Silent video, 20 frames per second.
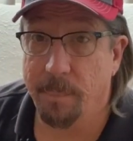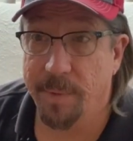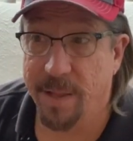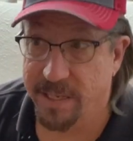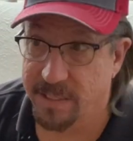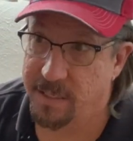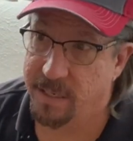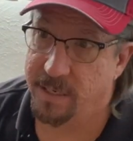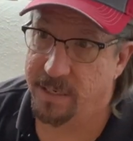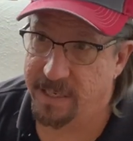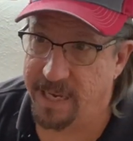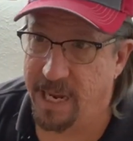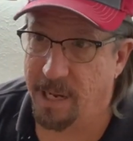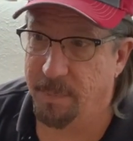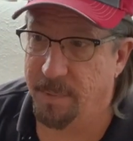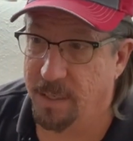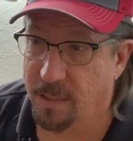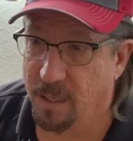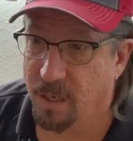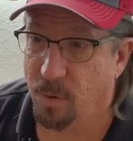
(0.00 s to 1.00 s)
It's going to
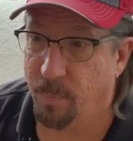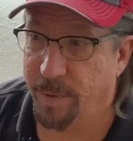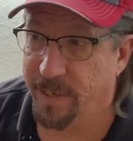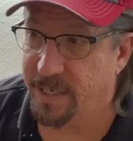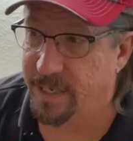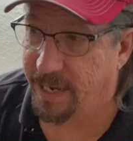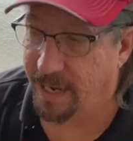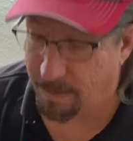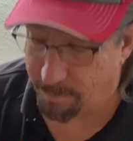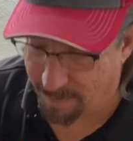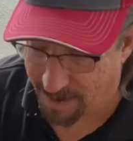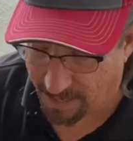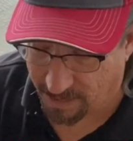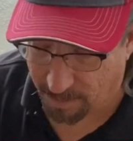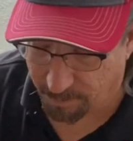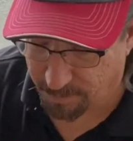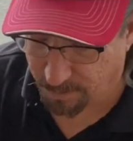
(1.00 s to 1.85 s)
take me a little bit to get back up to